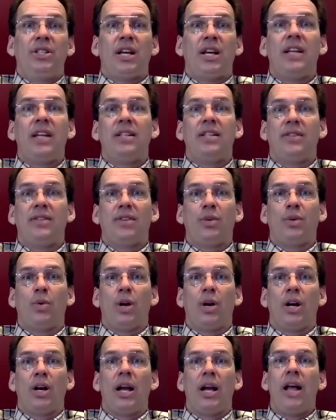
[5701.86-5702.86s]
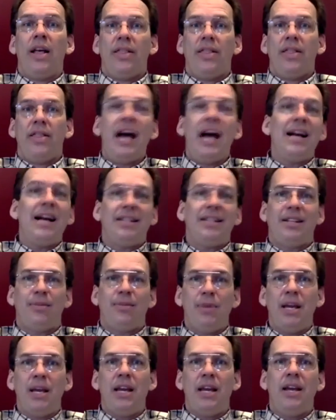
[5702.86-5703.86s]
scientific work. That, to
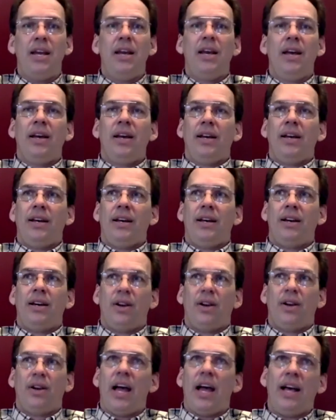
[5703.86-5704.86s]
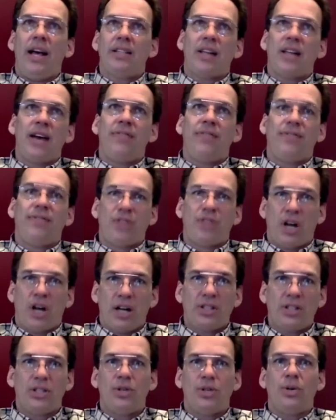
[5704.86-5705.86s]
me, or as I've
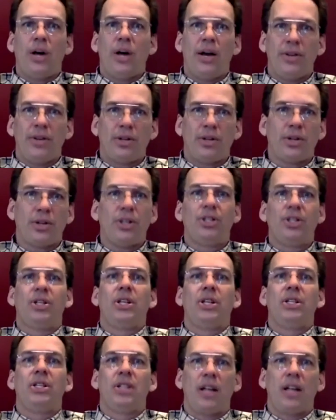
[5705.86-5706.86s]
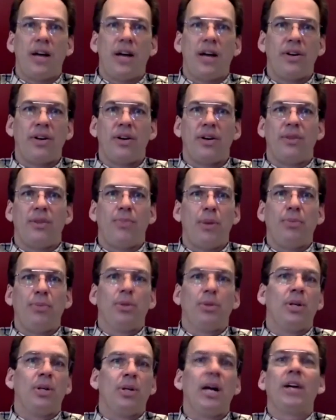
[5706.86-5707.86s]
talked to other Christians and other
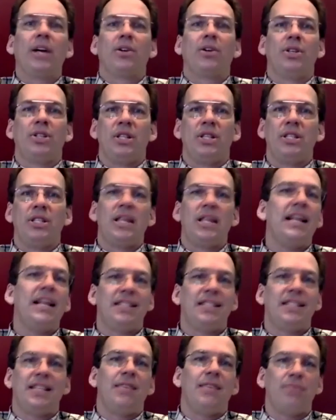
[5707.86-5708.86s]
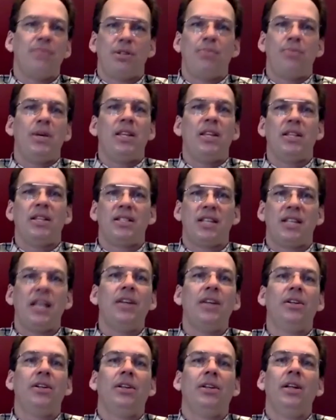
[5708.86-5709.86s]
people who are not Christians, that seems to be the
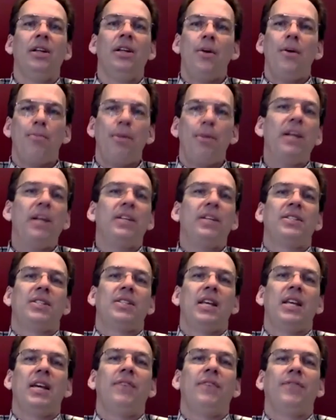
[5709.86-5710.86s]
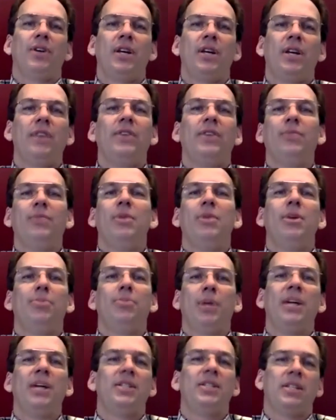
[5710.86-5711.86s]
single biggest thing for giving me a
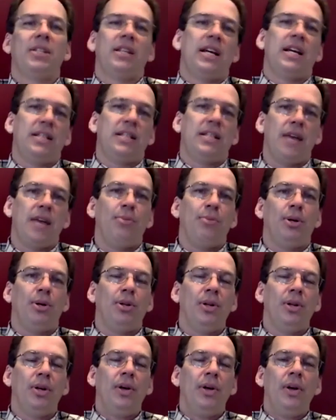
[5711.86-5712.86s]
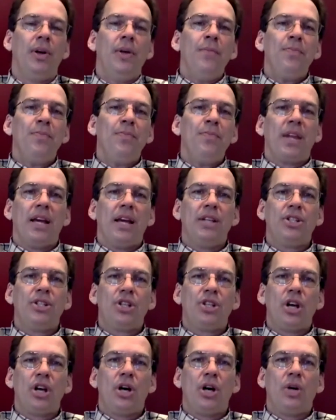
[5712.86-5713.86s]
place at that table. And
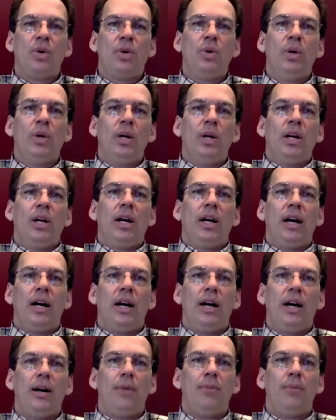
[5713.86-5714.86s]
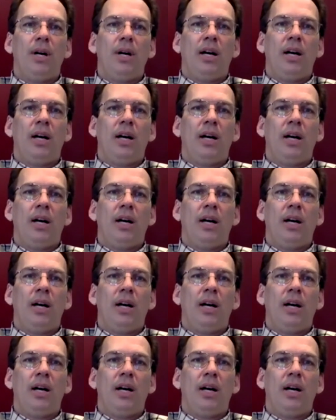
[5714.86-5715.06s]
so, a